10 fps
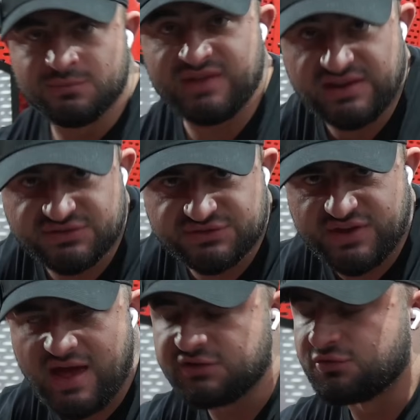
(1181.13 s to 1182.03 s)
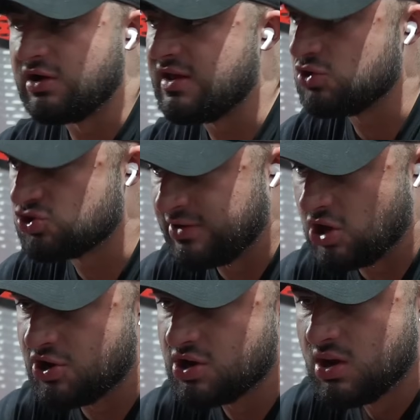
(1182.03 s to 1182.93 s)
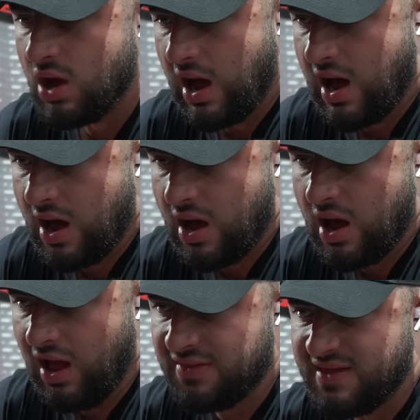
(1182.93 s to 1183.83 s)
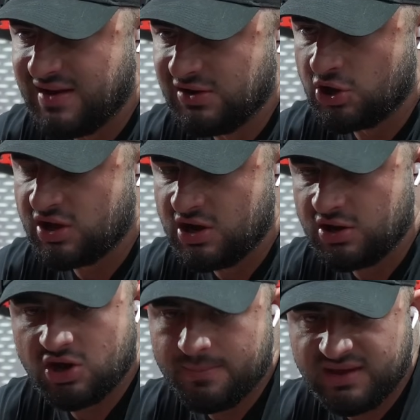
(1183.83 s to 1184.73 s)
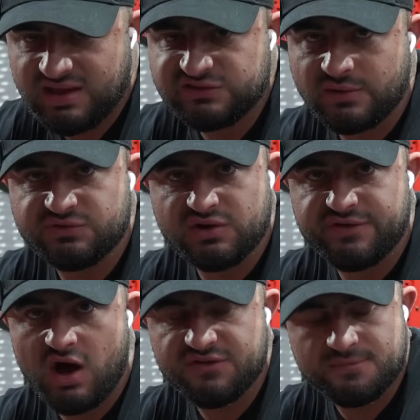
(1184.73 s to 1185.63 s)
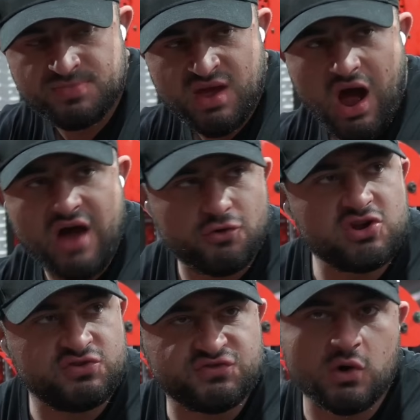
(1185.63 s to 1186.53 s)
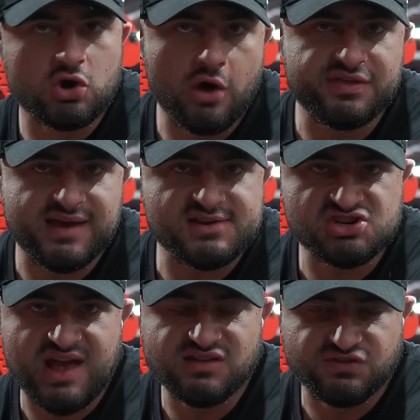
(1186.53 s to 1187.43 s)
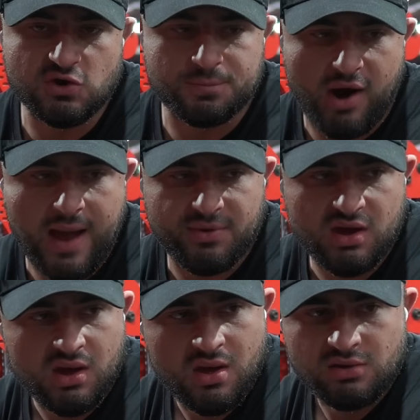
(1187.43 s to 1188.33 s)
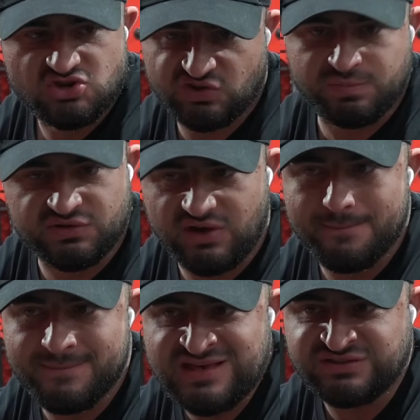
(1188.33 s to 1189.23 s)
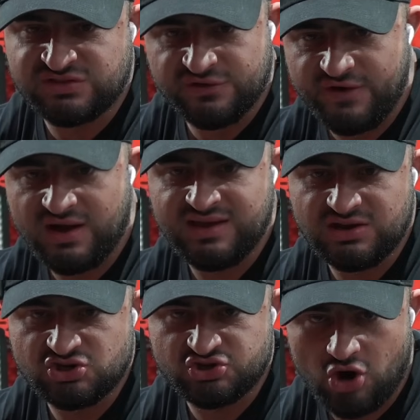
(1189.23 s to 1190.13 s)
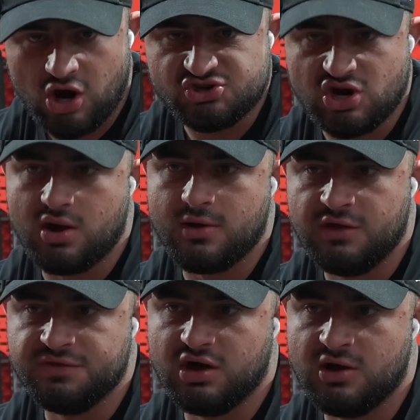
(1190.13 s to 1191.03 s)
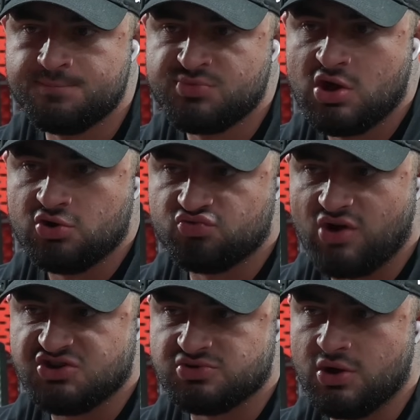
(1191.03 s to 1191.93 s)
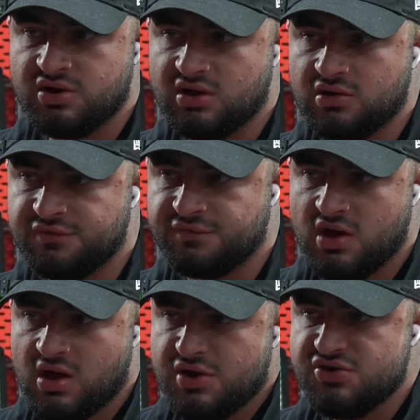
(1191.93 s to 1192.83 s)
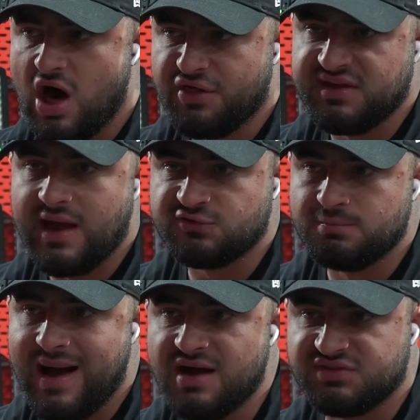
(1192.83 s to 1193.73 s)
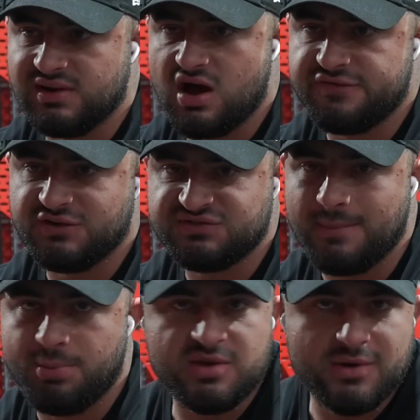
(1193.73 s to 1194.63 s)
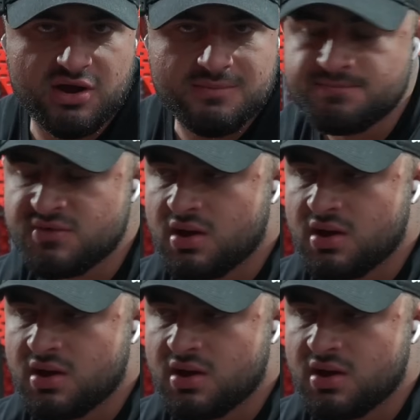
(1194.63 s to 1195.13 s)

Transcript: some decent sets really, which will be good uh, and then looking at competing 2025. I've already sort of got the itch again to prep just because I miss the fucking structure and the regiment of nothing else matters in life except bodybuilding,